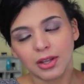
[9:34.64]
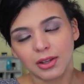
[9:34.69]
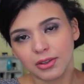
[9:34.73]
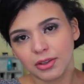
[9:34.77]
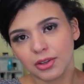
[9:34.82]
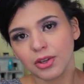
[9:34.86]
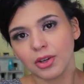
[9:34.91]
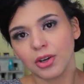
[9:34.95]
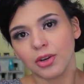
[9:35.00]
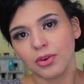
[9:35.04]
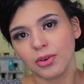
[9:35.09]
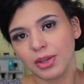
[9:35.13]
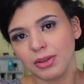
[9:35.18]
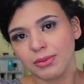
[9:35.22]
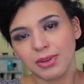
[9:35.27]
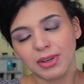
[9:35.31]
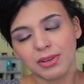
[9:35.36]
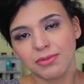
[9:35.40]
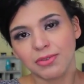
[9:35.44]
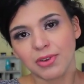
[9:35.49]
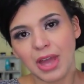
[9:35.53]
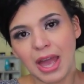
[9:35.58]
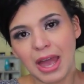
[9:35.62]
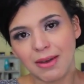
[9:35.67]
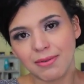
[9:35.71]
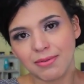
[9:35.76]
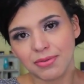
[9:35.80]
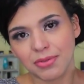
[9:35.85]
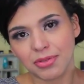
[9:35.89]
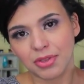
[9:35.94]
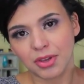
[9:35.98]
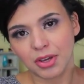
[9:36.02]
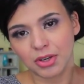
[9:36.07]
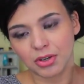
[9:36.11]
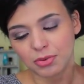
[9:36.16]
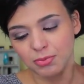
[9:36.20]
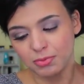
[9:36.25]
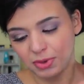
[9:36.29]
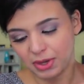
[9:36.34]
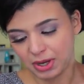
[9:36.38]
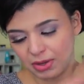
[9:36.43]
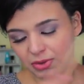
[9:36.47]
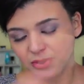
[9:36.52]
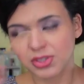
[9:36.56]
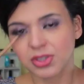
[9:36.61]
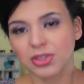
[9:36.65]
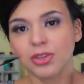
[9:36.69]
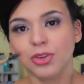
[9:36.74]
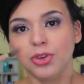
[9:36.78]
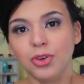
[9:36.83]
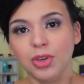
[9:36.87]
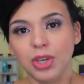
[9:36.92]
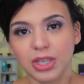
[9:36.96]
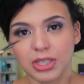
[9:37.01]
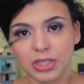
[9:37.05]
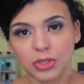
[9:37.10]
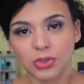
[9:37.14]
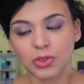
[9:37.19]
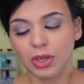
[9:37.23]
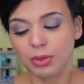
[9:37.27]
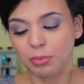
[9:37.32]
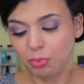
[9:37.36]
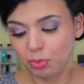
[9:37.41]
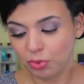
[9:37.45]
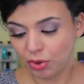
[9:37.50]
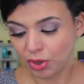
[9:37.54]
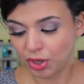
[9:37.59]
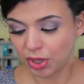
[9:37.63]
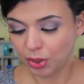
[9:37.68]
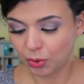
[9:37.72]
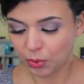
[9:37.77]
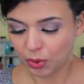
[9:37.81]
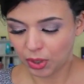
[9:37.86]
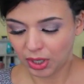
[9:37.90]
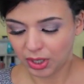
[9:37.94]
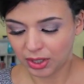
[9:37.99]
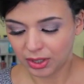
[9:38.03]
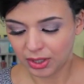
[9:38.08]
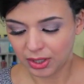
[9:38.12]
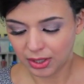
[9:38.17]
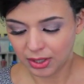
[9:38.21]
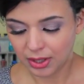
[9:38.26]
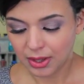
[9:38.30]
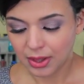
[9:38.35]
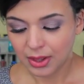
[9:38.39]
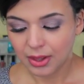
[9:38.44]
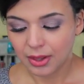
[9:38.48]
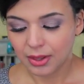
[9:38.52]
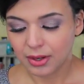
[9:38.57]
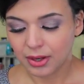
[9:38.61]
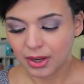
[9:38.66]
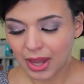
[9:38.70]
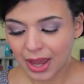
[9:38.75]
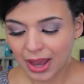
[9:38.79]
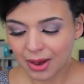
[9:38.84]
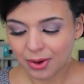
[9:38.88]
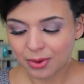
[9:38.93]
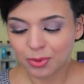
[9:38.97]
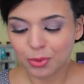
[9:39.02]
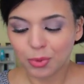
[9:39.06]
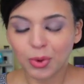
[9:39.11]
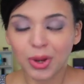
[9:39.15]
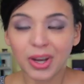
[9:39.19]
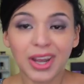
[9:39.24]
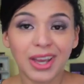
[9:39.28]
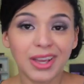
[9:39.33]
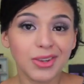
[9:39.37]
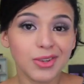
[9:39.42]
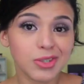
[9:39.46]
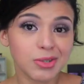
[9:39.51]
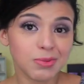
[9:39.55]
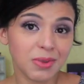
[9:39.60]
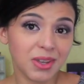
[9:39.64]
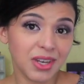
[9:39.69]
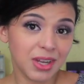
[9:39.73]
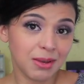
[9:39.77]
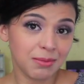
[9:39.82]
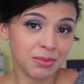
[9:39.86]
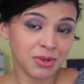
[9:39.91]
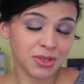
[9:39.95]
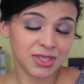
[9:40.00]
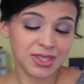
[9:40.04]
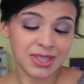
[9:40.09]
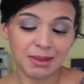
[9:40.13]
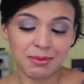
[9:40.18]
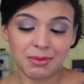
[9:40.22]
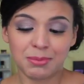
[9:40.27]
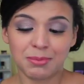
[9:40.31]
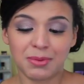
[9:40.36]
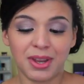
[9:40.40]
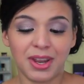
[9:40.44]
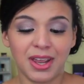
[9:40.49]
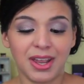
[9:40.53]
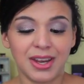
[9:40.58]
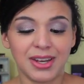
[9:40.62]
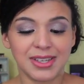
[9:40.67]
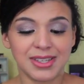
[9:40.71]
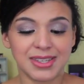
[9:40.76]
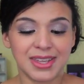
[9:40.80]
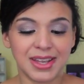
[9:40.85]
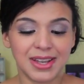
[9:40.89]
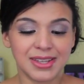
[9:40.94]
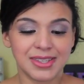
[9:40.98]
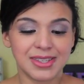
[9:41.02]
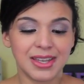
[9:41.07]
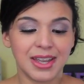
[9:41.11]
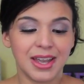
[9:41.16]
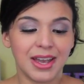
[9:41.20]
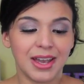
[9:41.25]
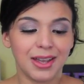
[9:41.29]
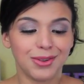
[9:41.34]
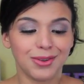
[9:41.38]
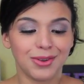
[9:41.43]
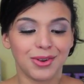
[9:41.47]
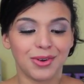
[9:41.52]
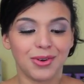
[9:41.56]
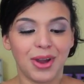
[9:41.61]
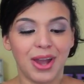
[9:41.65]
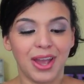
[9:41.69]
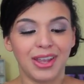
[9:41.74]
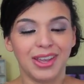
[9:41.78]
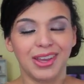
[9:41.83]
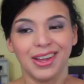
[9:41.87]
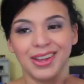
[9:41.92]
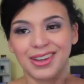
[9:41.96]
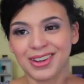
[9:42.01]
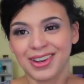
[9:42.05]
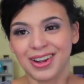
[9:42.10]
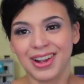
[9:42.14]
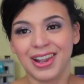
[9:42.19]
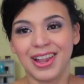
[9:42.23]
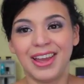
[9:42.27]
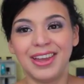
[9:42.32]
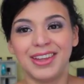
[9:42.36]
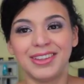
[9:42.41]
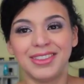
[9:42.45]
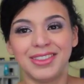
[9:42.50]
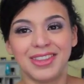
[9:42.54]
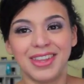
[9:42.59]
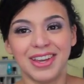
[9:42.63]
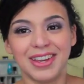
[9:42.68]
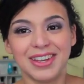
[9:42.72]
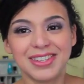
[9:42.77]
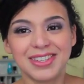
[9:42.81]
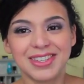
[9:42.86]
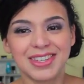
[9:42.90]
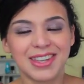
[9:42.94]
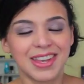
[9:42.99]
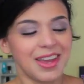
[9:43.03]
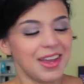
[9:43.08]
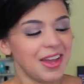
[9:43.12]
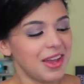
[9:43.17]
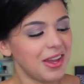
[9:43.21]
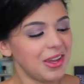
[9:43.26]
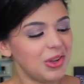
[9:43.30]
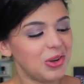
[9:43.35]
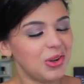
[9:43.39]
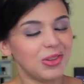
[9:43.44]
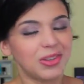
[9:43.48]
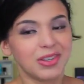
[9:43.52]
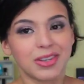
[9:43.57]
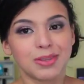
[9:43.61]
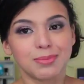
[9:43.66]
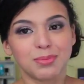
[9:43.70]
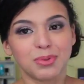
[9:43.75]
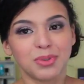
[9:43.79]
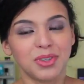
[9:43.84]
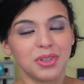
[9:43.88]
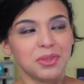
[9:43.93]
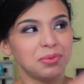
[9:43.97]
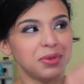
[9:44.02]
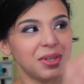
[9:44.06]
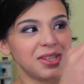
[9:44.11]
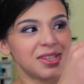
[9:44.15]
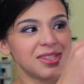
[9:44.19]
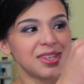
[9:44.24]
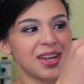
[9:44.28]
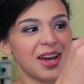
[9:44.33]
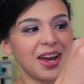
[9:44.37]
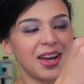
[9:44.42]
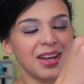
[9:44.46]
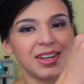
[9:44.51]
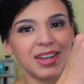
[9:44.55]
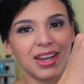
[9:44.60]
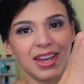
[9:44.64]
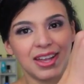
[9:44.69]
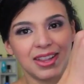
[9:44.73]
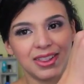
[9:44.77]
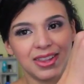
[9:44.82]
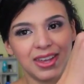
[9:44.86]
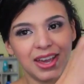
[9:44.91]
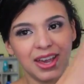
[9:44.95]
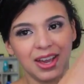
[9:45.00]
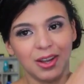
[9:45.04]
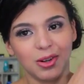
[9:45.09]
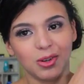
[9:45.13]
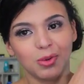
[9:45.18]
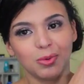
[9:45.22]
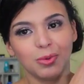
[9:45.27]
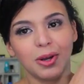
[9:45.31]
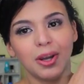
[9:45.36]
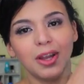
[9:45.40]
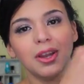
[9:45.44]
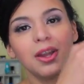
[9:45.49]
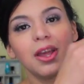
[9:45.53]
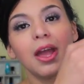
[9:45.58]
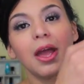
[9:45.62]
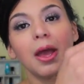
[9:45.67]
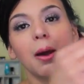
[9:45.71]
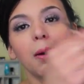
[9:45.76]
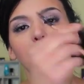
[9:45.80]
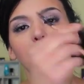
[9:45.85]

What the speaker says: You know, even if you have thicker brows, you can do it pretty quickly. Now, when I use my number 7 by Anastasia, you know, I get like this, you know, the spoolie on one side and the angle one,